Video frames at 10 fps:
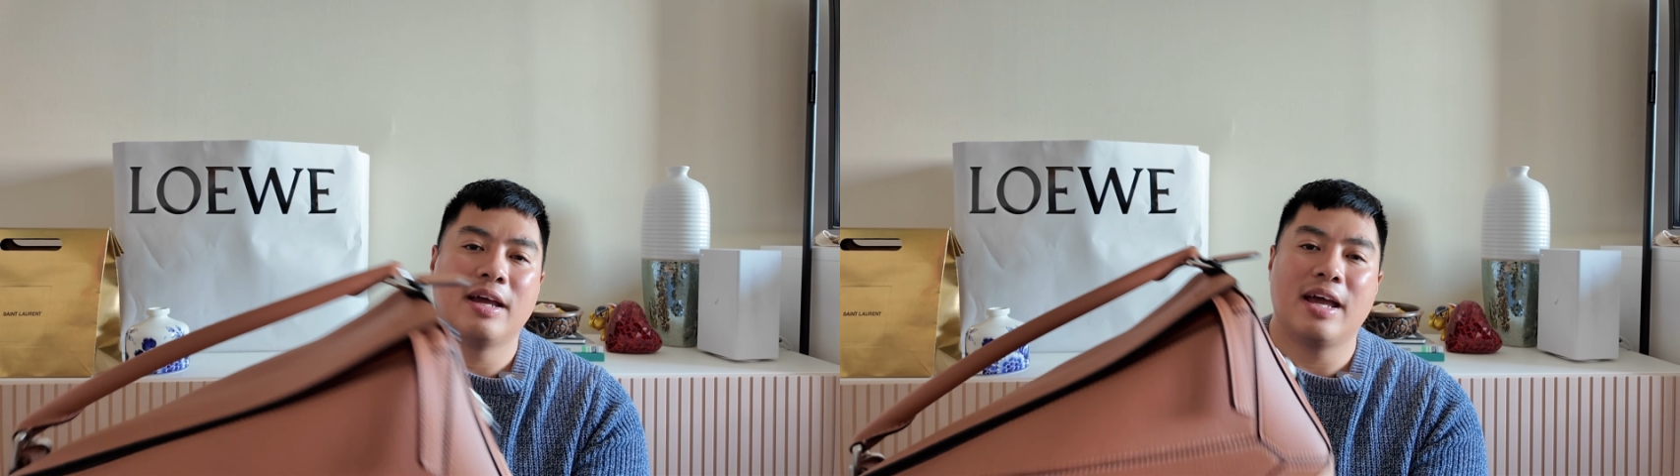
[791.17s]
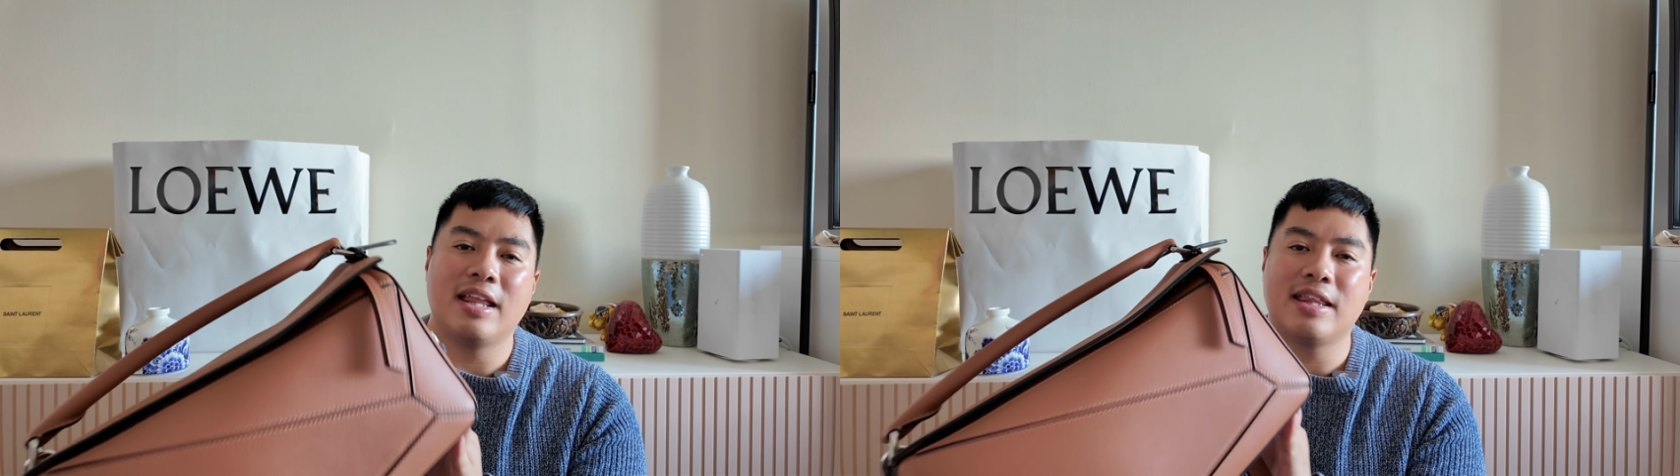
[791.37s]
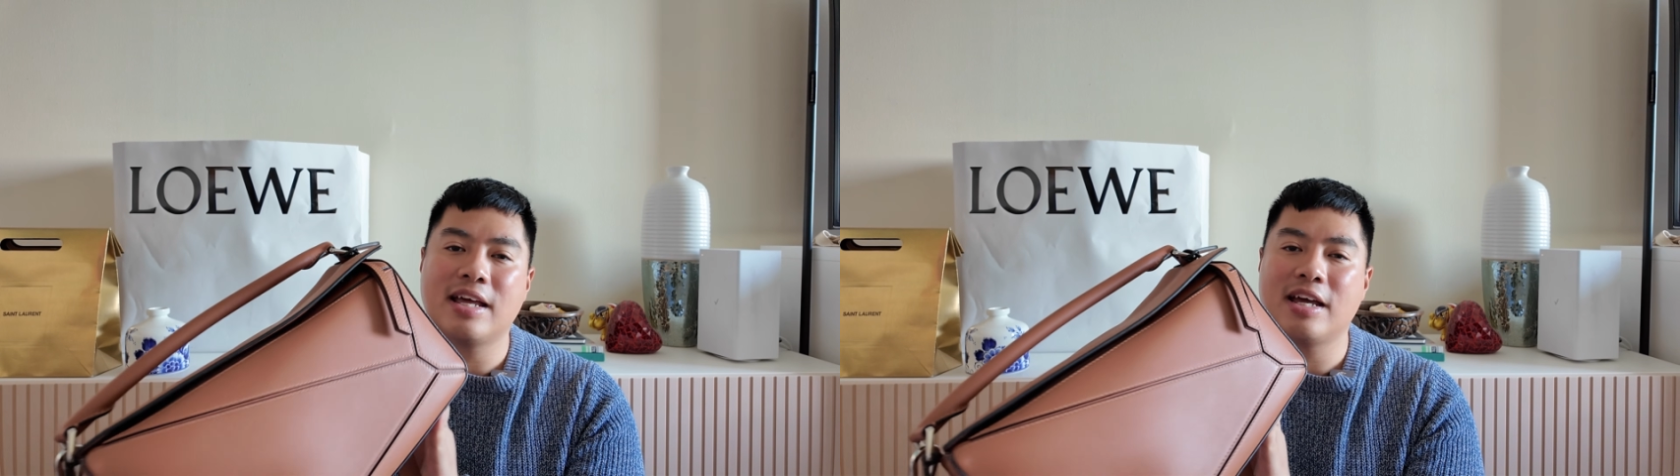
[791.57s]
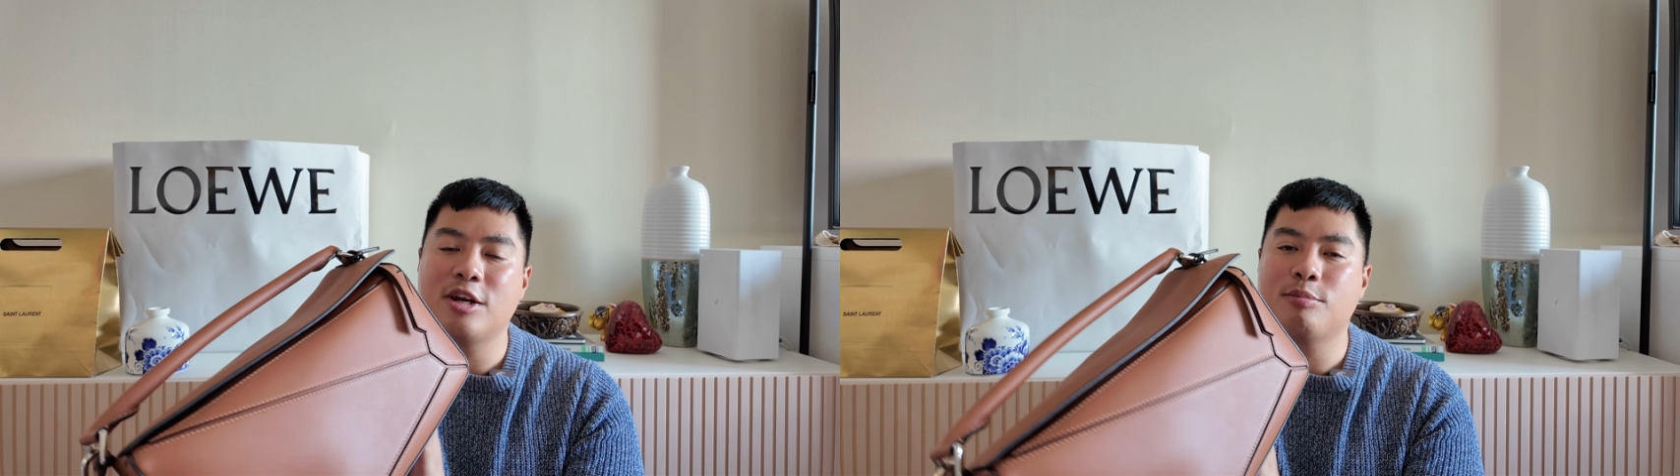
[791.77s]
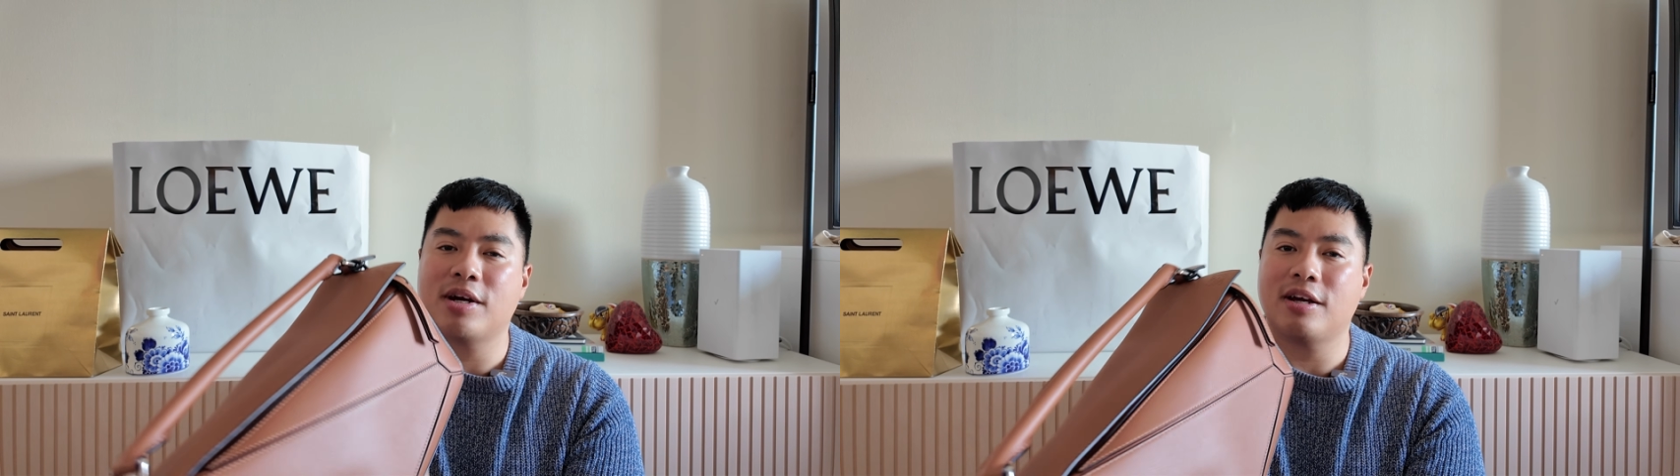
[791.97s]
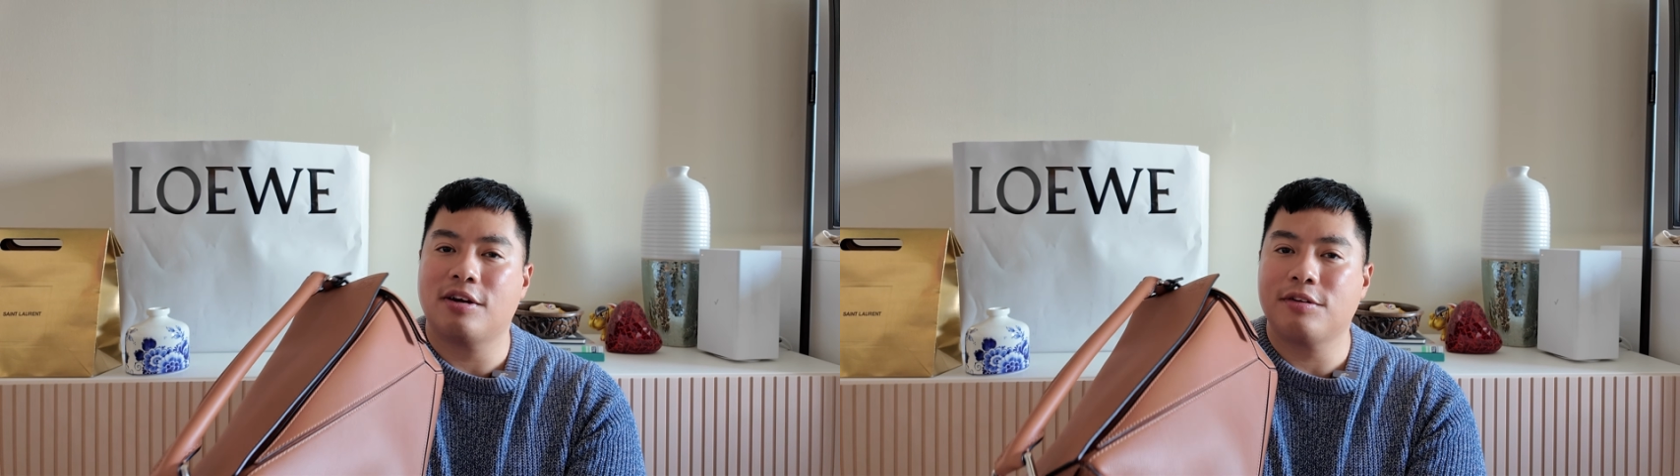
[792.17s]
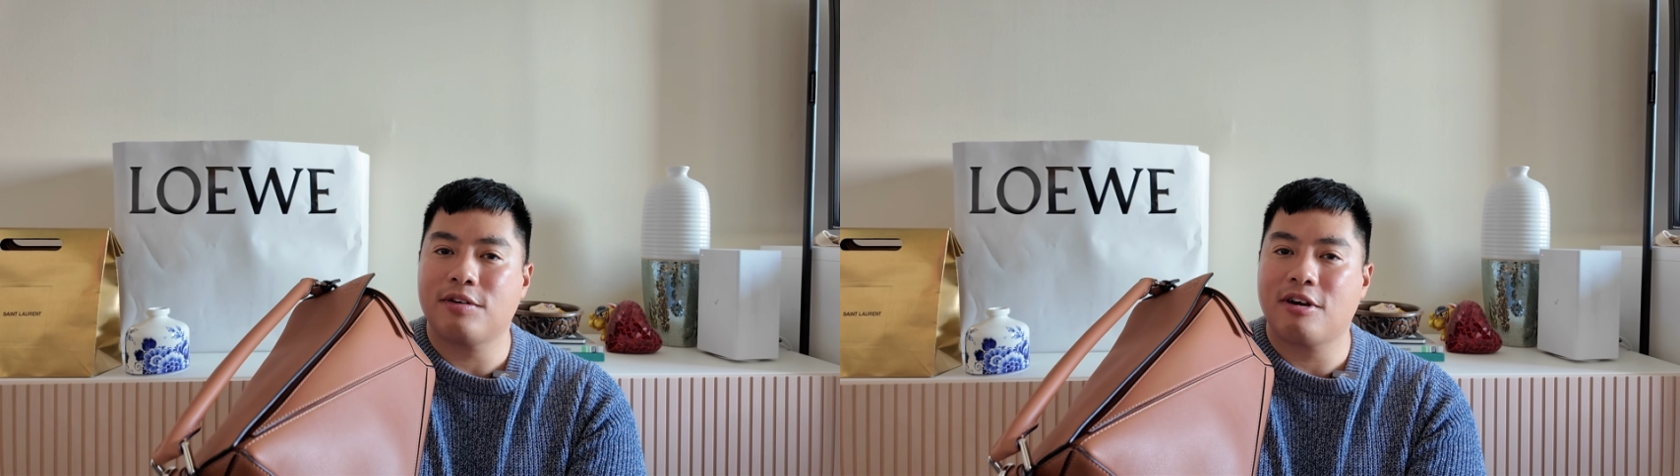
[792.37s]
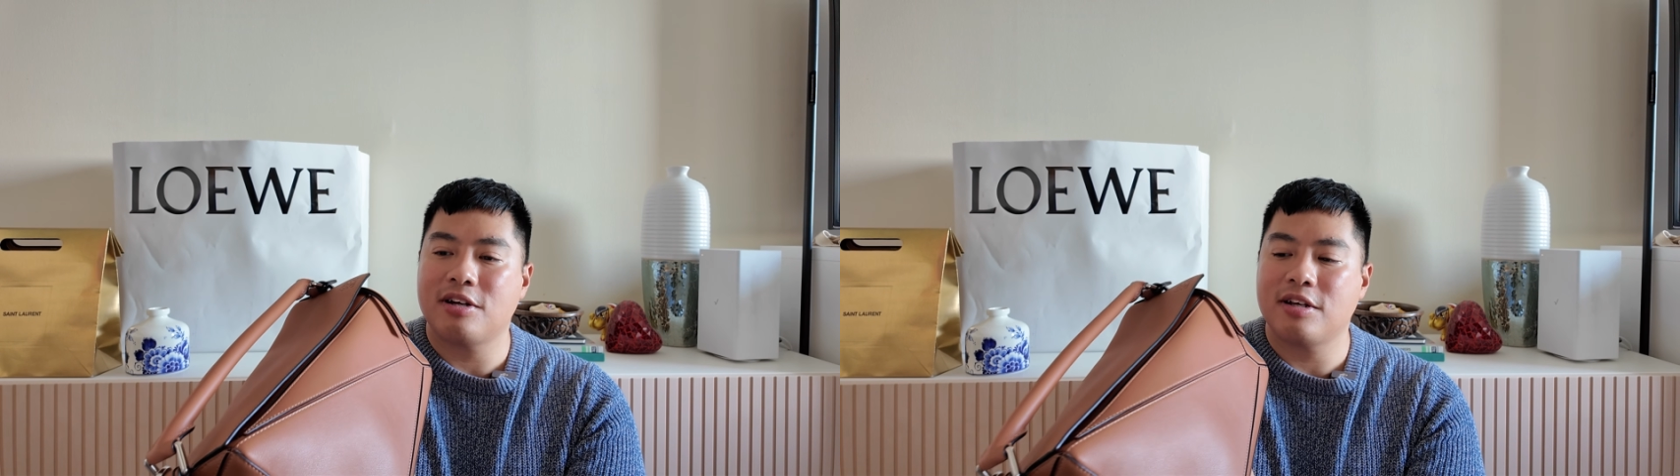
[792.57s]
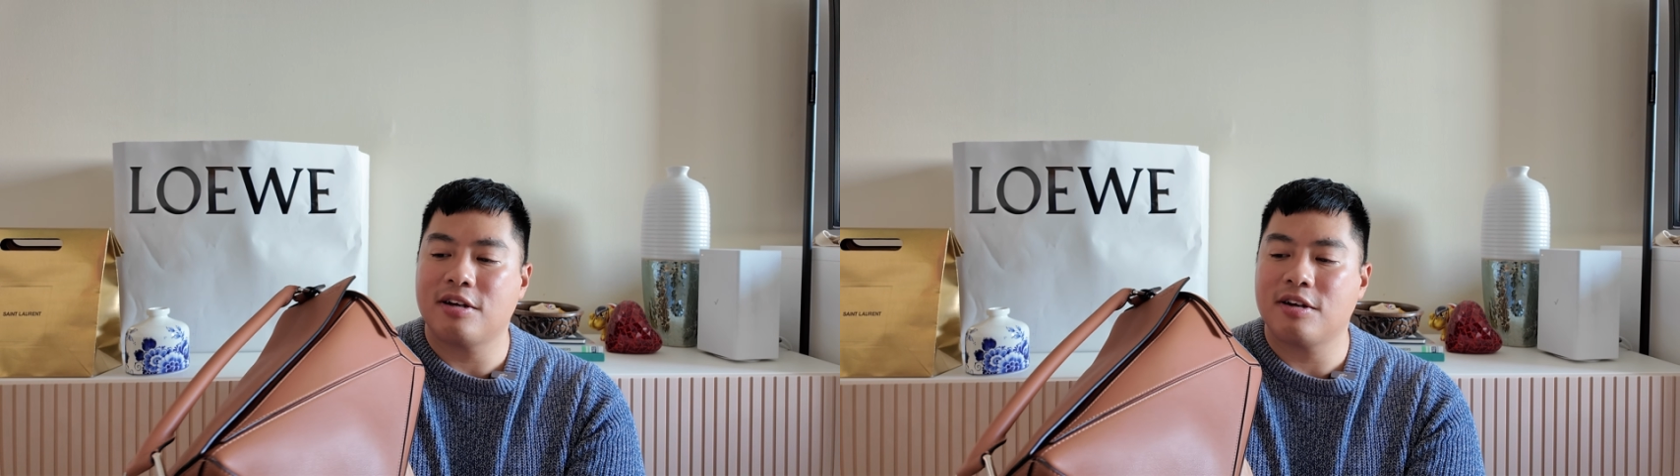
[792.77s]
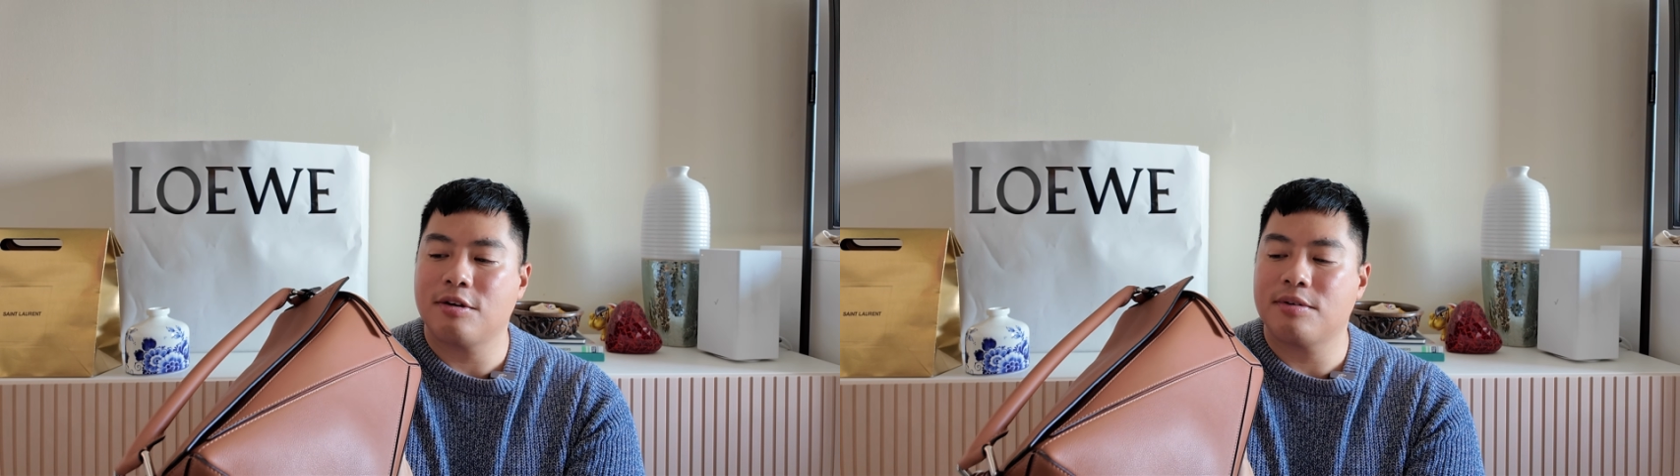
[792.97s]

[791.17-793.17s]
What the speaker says: And then my other criteria